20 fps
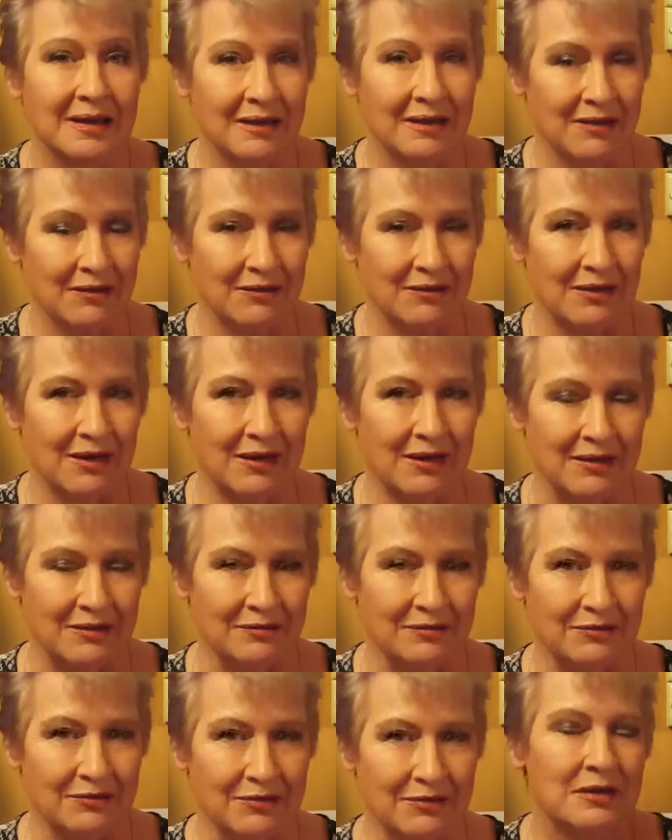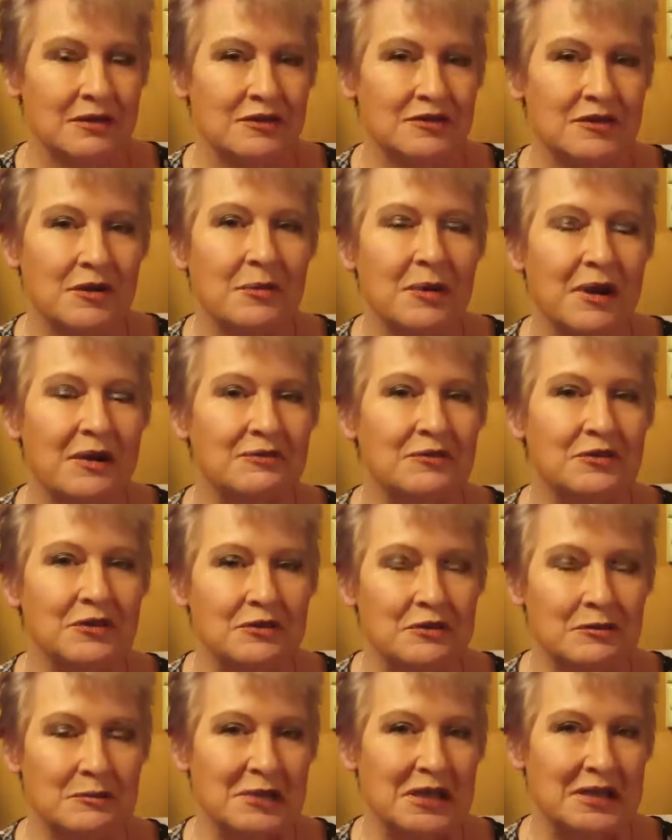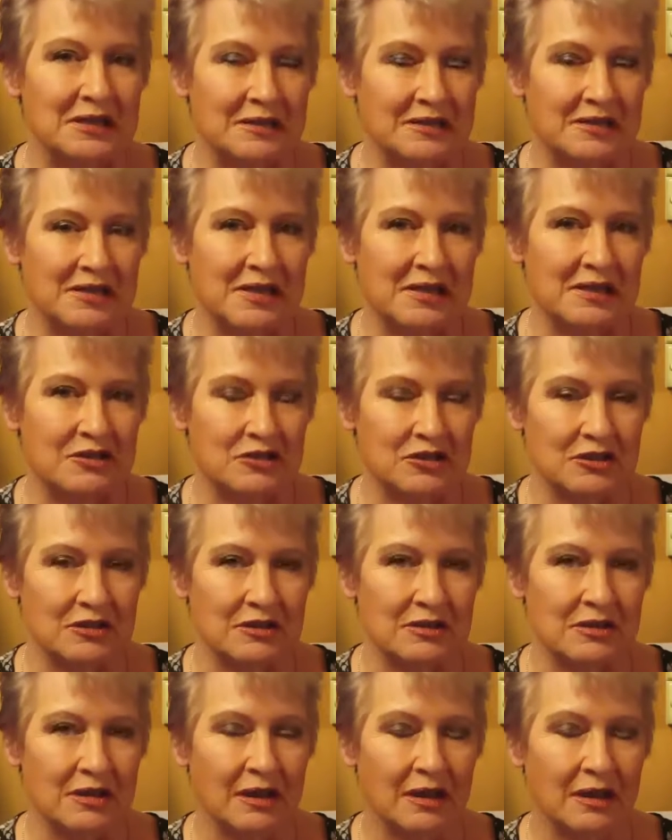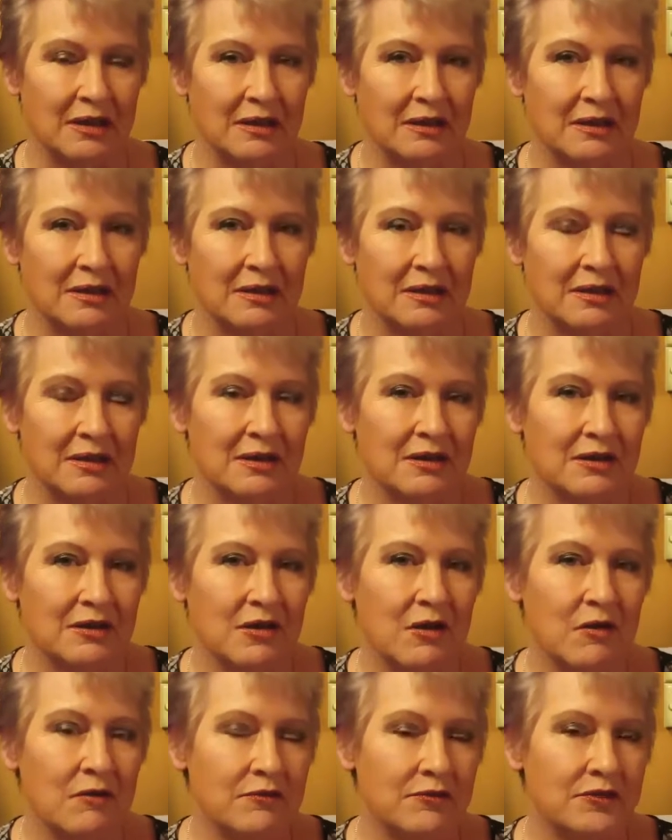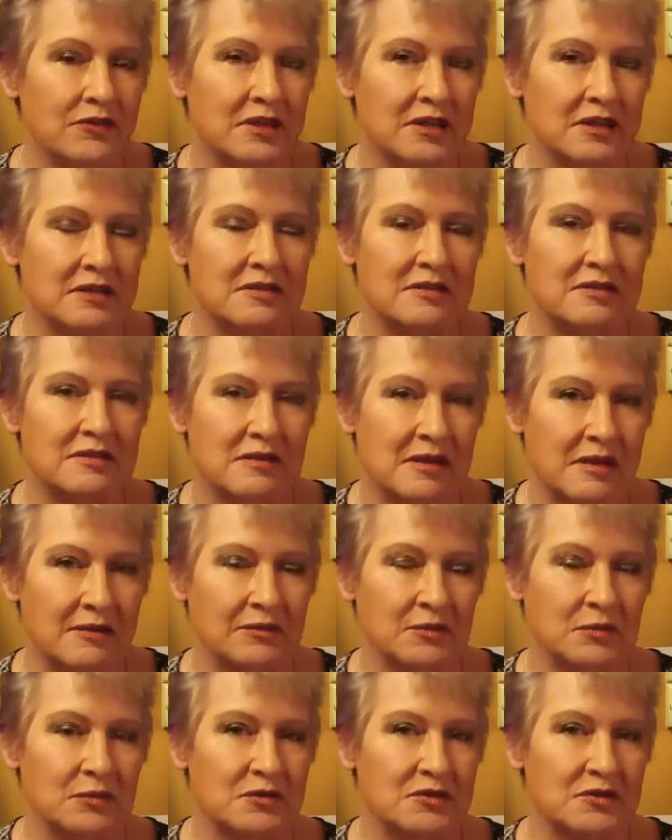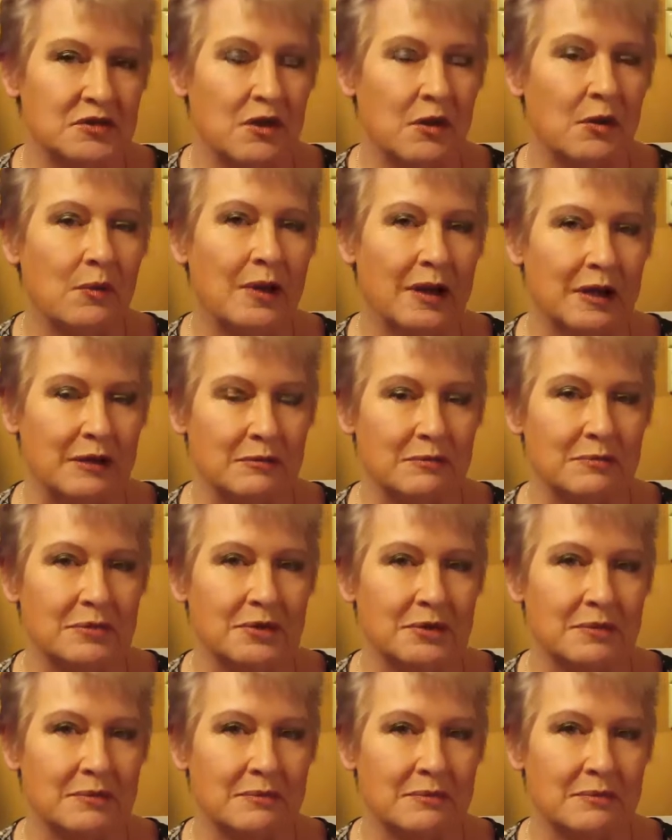in our life. So after a meditation, confidence levels go up